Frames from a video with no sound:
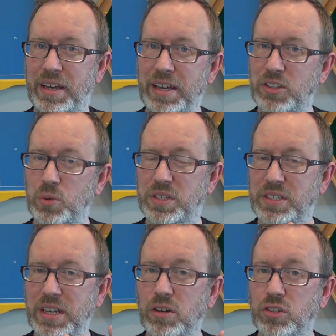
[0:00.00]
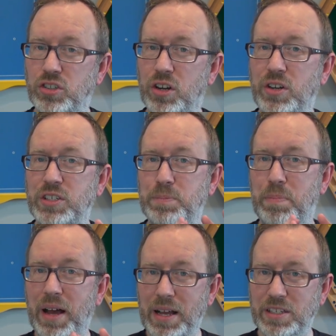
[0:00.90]
into a single turn as
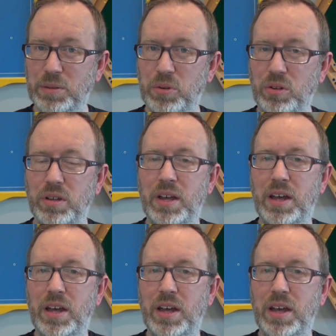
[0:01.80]
possible